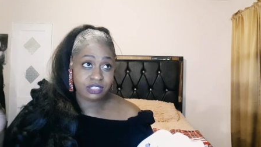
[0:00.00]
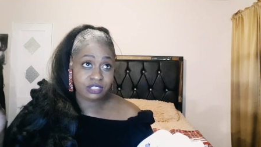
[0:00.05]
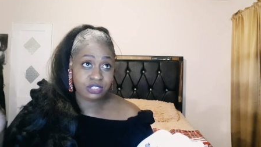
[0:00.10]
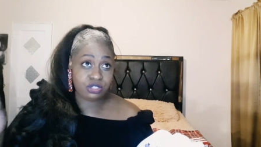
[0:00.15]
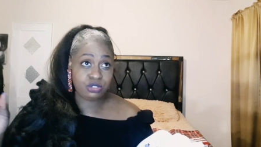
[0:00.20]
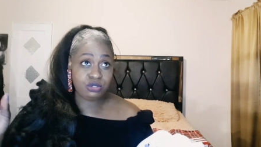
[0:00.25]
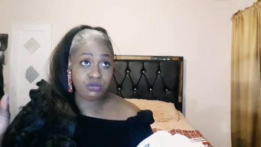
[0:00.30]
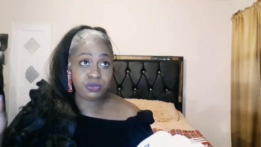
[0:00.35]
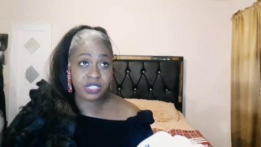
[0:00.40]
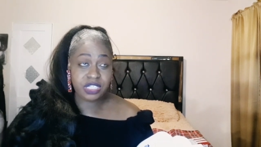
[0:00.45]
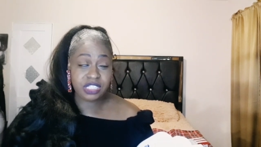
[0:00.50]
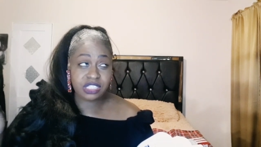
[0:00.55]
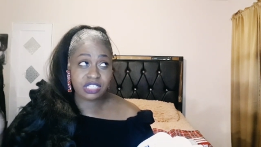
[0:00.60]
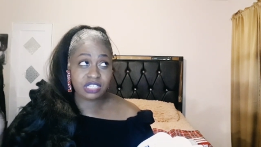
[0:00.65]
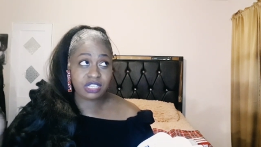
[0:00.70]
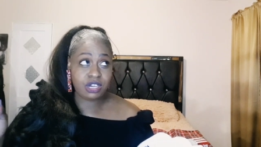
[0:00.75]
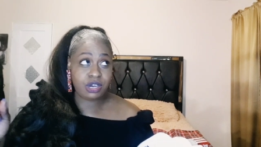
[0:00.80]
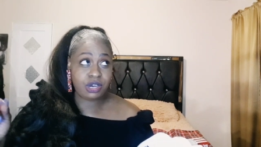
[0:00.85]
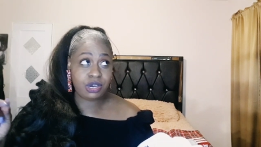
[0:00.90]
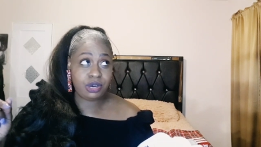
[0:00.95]
two weeks
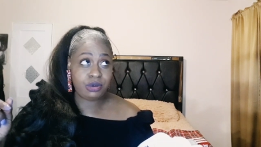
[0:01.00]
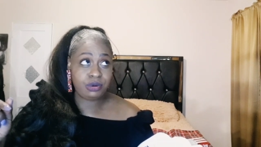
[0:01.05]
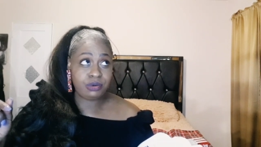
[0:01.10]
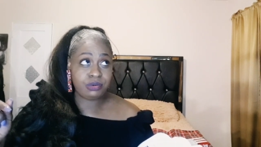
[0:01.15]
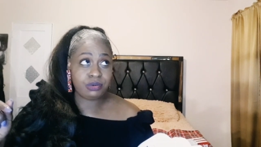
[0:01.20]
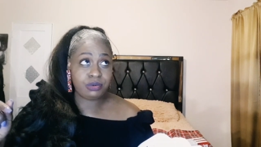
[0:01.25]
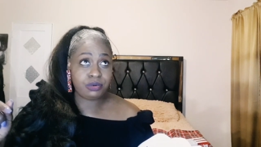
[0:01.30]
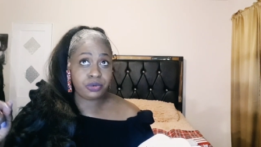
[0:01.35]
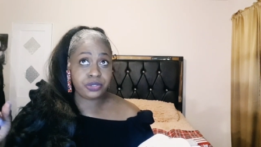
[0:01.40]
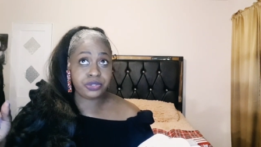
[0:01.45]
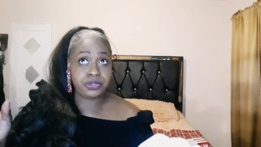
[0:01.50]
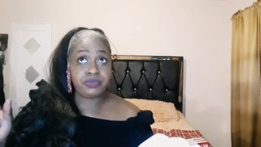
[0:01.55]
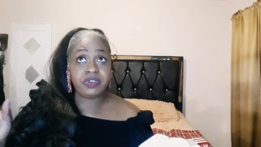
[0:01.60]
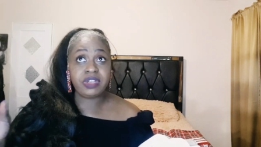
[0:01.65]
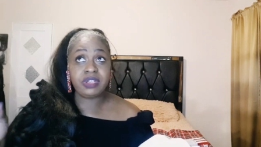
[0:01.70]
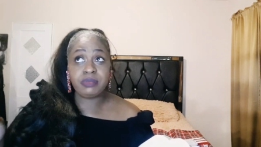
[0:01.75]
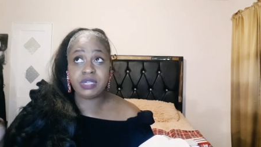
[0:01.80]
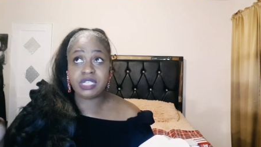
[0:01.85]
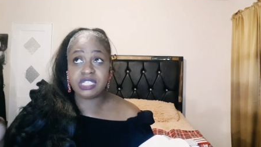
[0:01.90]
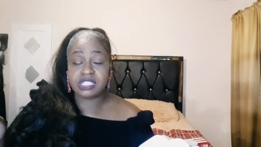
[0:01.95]
ago or
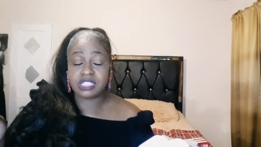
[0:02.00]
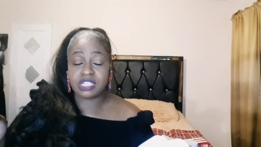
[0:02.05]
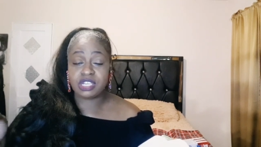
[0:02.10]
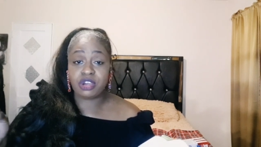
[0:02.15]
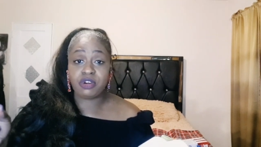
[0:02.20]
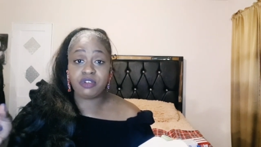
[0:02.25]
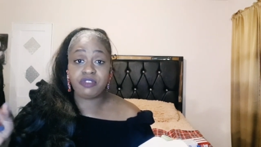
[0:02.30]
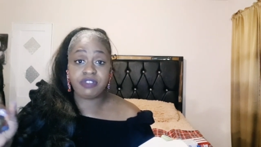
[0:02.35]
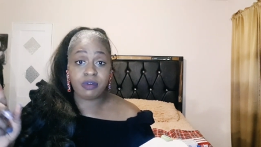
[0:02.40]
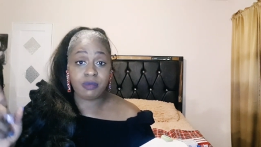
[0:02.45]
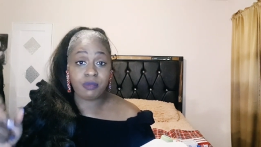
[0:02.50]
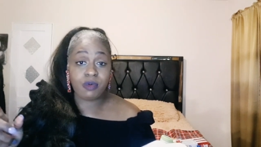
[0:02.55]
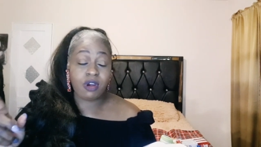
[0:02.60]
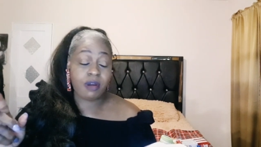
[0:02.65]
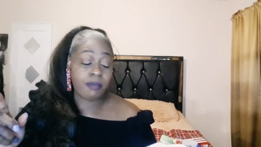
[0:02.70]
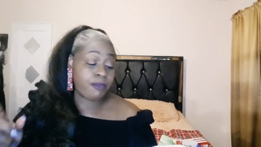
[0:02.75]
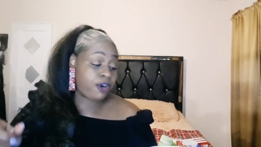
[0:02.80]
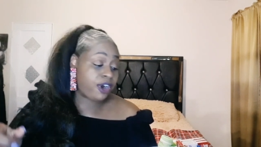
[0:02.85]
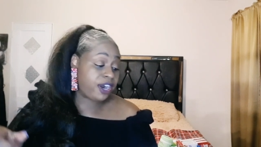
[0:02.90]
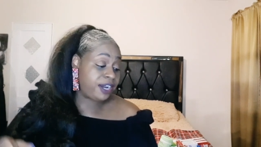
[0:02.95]
three weeks ago from
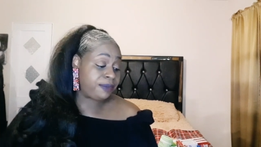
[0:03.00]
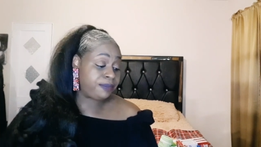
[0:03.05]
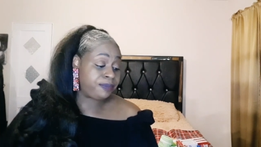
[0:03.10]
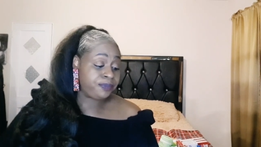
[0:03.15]
Walmart.